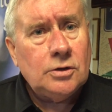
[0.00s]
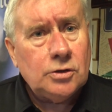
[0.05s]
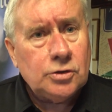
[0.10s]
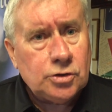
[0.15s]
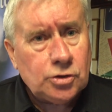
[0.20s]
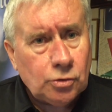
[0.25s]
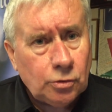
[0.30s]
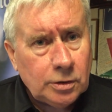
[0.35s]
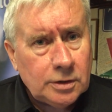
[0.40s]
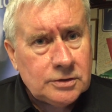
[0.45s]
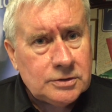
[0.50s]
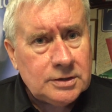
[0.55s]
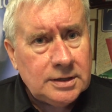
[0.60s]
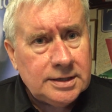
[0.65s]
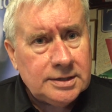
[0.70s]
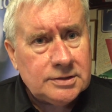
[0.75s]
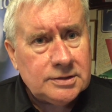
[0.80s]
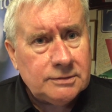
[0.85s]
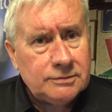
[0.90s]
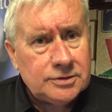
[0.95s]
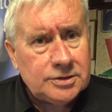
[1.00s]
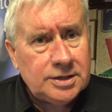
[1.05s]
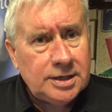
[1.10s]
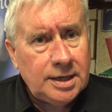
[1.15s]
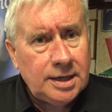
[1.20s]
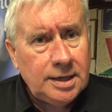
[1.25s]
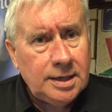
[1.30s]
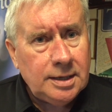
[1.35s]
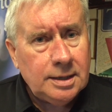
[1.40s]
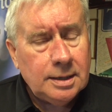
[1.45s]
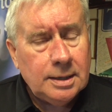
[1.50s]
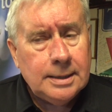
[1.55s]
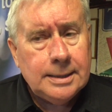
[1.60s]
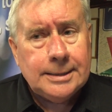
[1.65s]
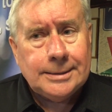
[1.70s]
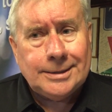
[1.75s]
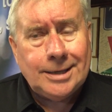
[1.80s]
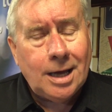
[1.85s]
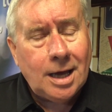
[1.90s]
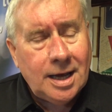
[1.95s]
the shortest lengths of stay,
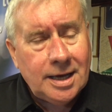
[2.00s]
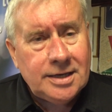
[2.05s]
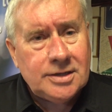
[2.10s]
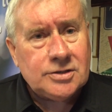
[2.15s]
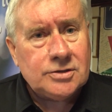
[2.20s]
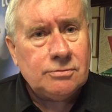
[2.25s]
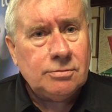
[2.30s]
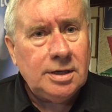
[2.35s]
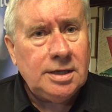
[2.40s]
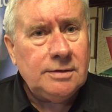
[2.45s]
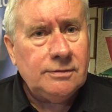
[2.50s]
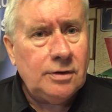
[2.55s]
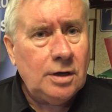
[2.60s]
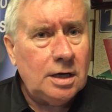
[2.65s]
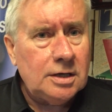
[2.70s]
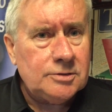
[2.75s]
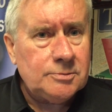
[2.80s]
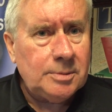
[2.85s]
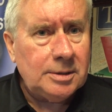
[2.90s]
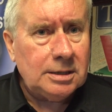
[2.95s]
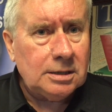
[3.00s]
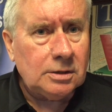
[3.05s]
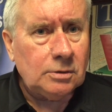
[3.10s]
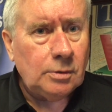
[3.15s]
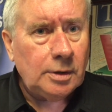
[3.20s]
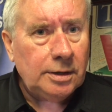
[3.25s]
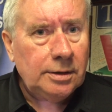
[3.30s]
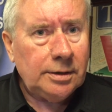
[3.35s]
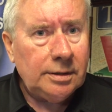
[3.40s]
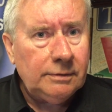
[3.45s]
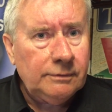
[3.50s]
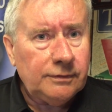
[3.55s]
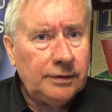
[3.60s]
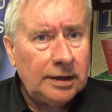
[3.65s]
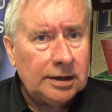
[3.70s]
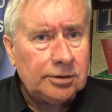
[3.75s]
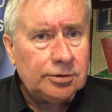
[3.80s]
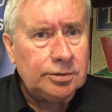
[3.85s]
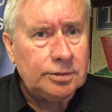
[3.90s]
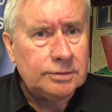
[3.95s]
the highest rate of hospital-acquired
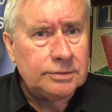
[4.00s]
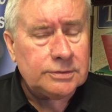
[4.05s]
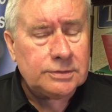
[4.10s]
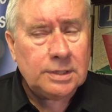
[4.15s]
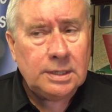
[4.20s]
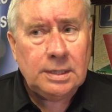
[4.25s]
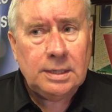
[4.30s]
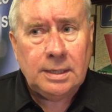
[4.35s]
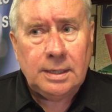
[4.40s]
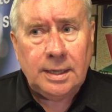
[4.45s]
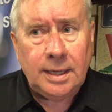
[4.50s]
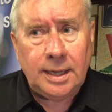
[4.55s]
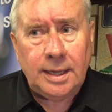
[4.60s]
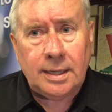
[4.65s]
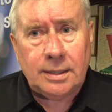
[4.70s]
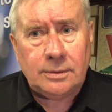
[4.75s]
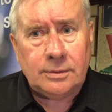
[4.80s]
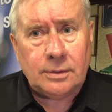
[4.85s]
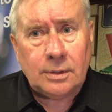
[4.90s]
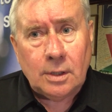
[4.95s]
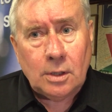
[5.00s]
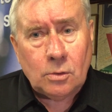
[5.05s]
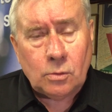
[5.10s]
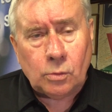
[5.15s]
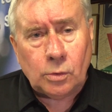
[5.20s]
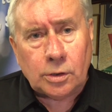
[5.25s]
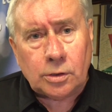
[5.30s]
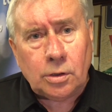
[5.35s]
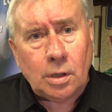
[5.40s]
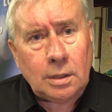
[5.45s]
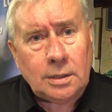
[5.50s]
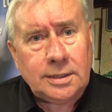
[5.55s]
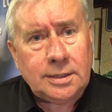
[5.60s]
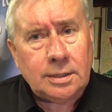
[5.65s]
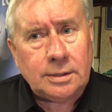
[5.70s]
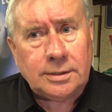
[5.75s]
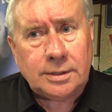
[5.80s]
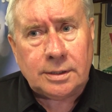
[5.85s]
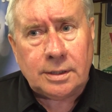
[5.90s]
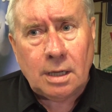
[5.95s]
infections. And we're calling
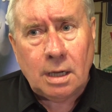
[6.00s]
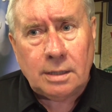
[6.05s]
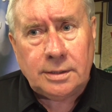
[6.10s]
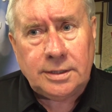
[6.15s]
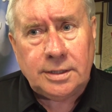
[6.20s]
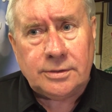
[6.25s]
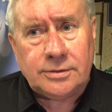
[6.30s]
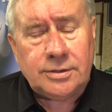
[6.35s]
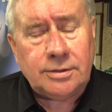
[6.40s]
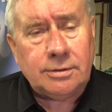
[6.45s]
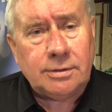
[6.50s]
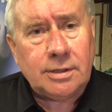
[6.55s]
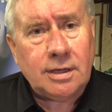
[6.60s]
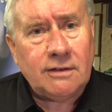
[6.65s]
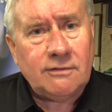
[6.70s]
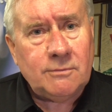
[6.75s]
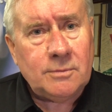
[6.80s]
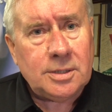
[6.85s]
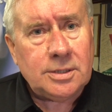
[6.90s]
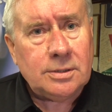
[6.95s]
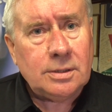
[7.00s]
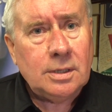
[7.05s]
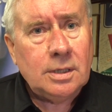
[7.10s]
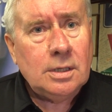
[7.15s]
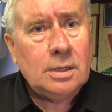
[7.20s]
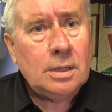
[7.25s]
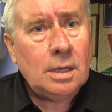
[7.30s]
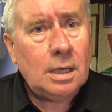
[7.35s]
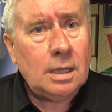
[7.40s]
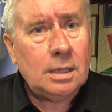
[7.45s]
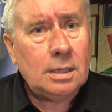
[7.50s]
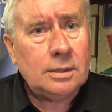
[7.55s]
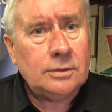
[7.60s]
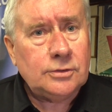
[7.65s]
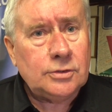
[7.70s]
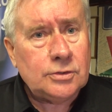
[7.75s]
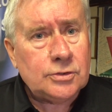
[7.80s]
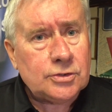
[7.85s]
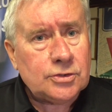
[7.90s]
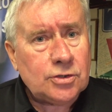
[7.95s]
on the Ontario government
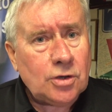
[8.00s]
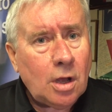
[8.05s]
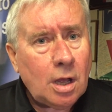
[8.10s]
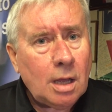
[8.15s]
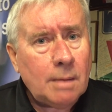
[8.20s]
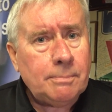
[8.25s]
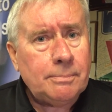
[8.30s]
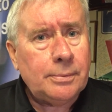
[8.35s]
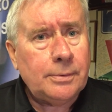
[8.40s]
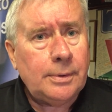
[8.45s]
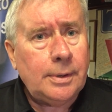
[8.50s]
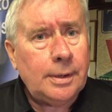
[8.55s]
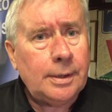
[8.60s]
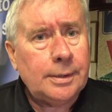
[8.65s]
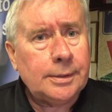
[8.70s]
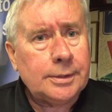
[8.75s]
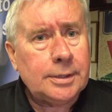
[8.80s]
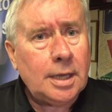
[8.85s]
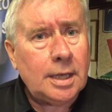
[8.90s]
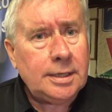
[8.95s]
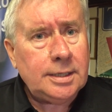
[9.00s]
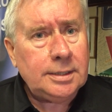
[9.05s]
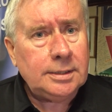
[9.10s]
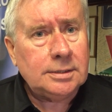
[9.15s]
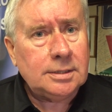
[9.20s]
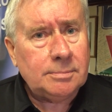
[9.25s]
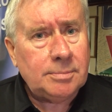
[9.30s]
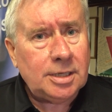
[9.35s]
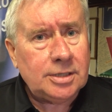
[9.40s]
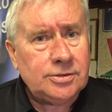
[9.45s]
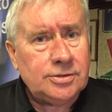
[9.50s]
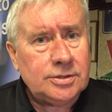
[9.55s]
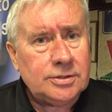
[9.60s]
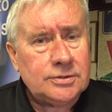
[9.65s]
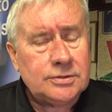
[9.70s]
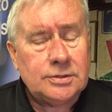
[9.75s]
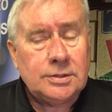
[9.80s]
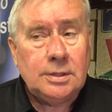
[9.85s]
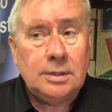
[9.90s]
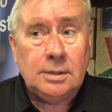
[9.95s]
to stop cutting the
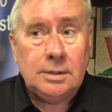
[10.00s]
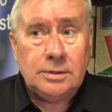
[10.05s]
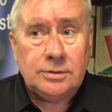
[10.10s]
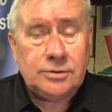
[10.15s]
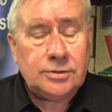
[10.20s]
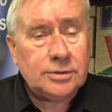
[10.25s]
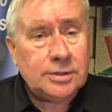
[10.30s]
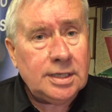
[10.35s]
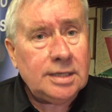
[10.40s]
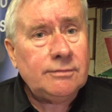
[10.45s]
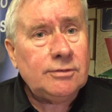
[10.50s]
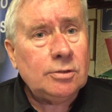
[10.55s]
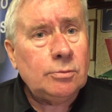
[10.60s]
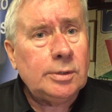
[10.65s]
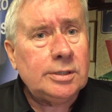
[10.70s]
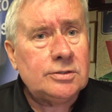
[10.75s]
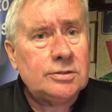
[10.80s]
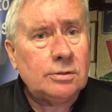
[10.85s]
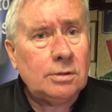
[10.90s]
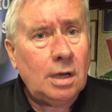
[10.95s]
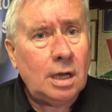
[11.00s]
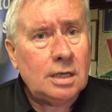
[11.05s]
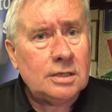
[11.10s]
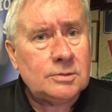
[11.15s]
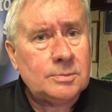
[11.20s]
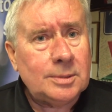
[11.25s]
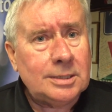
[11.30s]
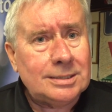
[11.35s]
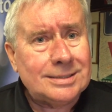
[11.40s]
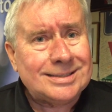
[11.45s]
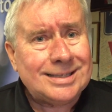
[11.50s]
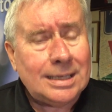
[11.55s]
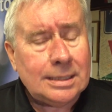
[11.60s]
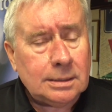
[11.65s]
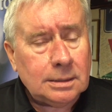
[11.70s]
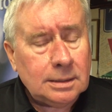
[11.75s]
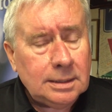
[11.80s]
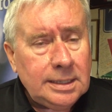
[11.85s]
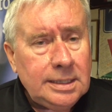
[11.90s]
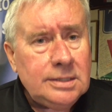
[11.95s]
budgets, to give the Windsor hospitals
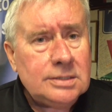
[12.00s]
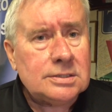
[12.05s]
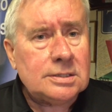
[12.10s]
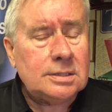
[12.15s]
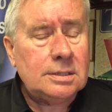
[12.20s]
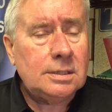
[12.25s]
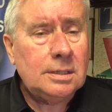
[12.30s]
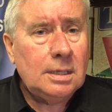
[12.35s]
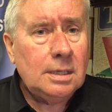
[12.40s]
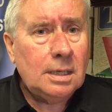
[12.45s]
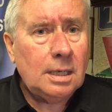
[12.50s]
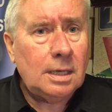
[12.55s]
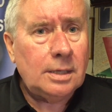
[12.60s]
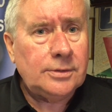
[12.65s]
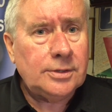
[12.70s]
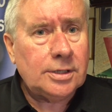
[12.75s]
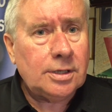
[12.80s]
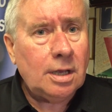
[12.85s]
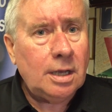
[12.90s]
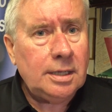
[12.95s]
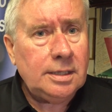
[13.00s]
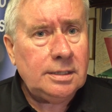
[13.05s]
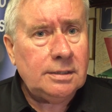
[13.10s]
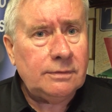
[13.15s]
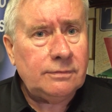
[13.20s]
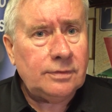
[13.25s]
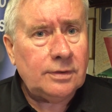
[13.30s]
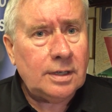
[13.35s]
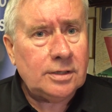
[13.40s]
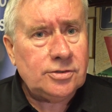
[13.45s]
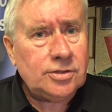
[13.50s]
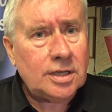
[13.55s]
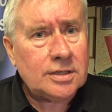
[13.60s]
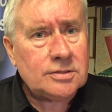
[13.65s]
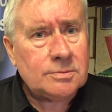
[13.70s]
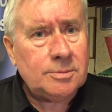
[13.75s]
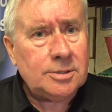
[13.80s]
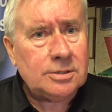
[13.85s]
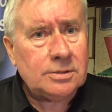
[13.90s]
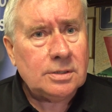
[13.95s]
at least the kind of
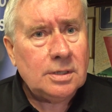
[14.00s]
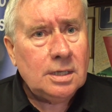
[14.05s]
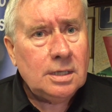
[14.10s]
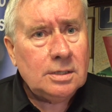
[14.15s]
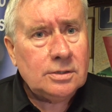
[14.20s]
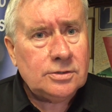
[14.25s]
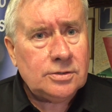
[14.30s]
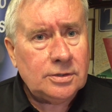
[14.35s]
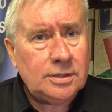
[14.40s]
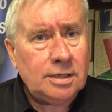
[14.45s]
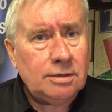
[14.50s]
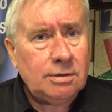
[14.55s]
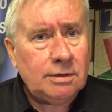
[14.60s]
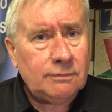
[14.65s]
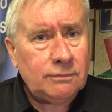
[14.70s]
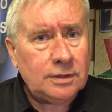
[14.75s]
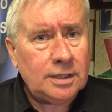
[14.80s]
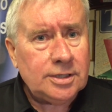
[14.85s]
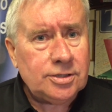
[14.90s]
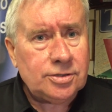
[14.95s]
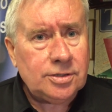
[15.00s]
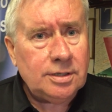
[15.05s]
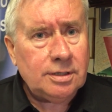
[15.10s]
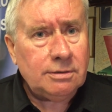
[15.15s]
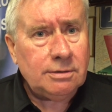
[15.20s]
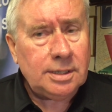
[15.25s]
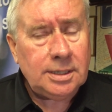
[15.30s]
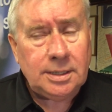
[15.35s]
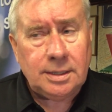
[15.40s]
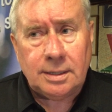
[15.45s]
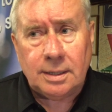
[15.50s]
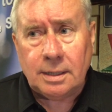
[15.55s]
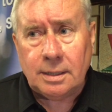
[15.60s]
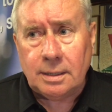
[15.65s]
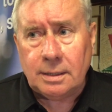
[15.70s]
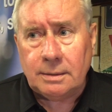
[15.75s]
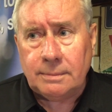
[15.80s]
adjustment to their inflationary,